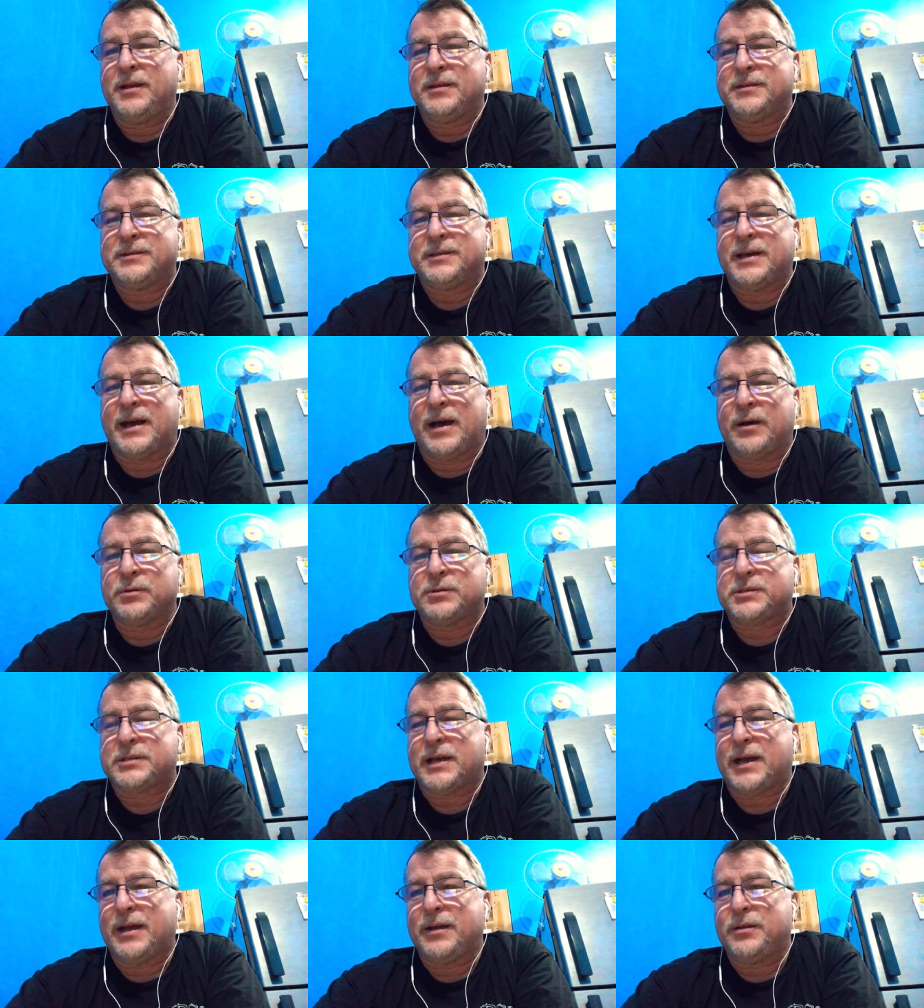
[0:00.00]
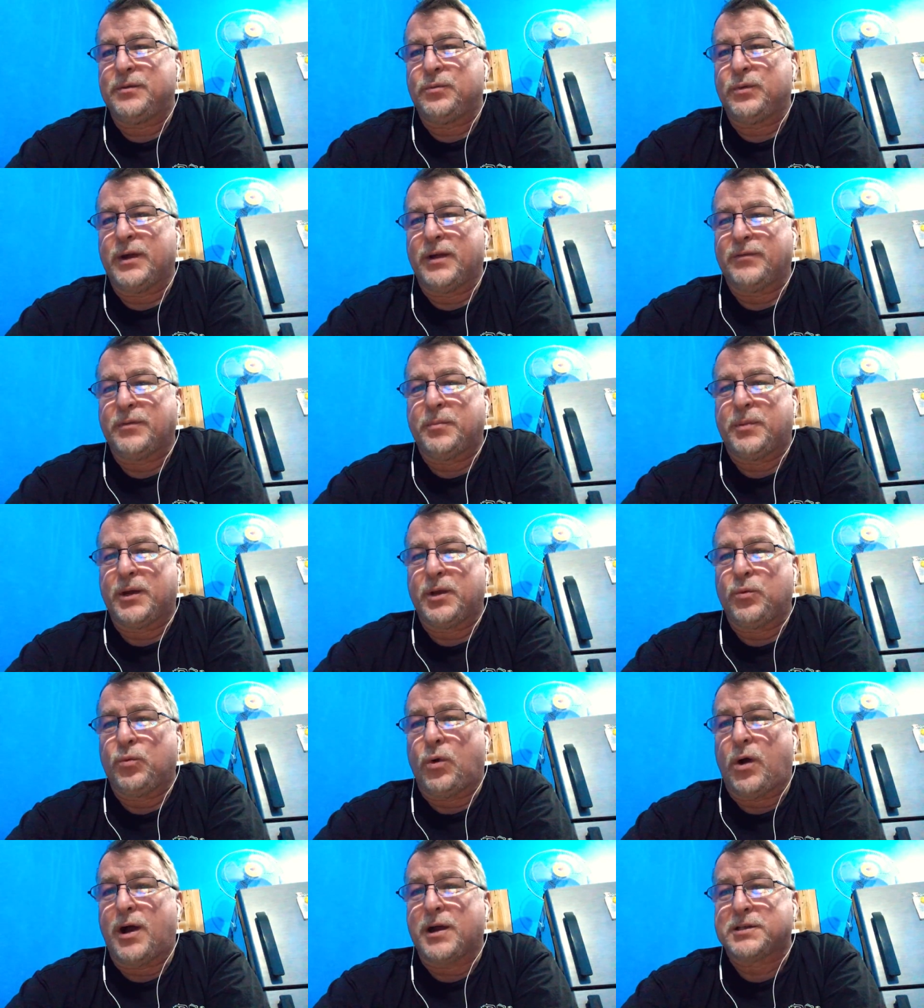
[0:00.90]
to outside where everybody
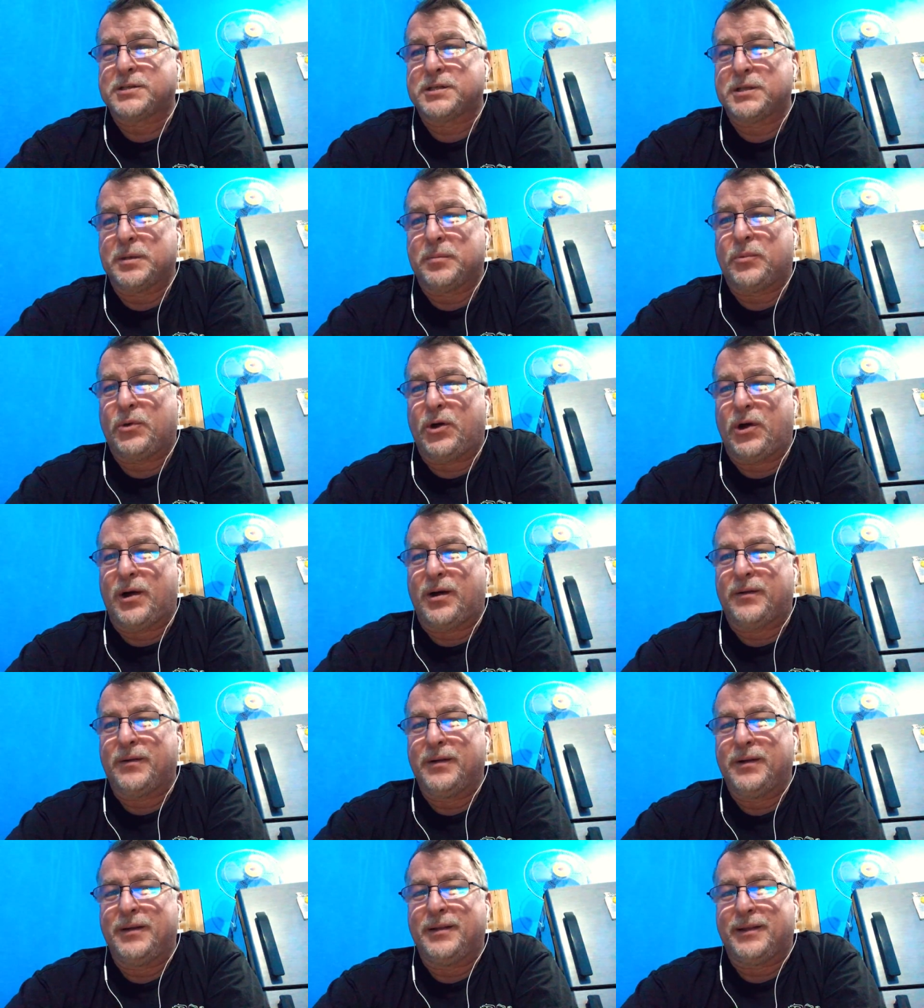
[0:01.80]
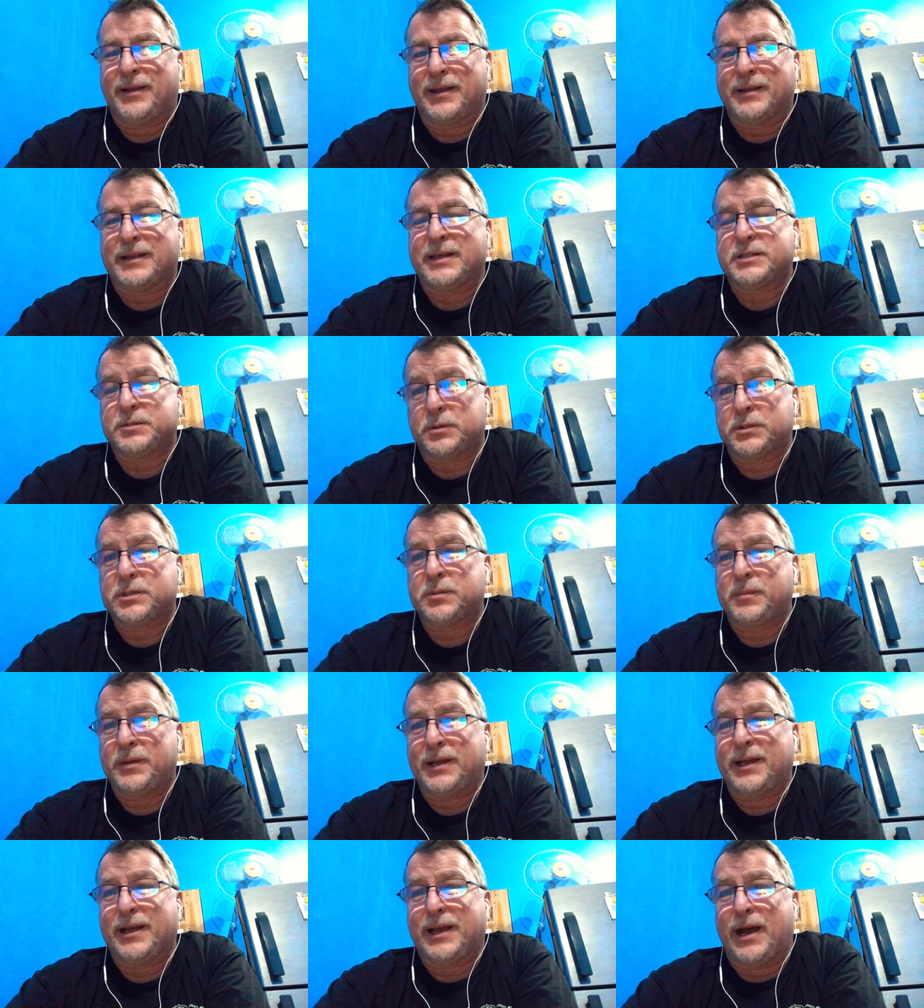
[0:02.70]
walks in the mall. Like that's supposed to
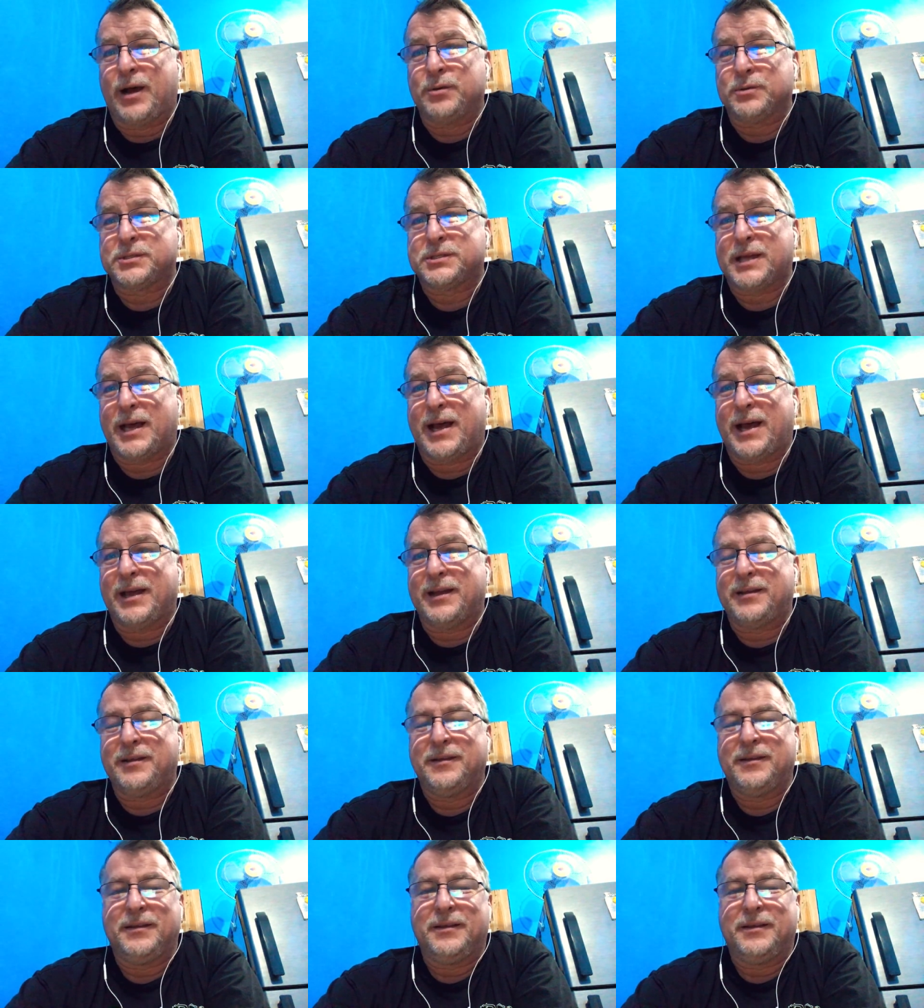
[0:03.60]
be like outside.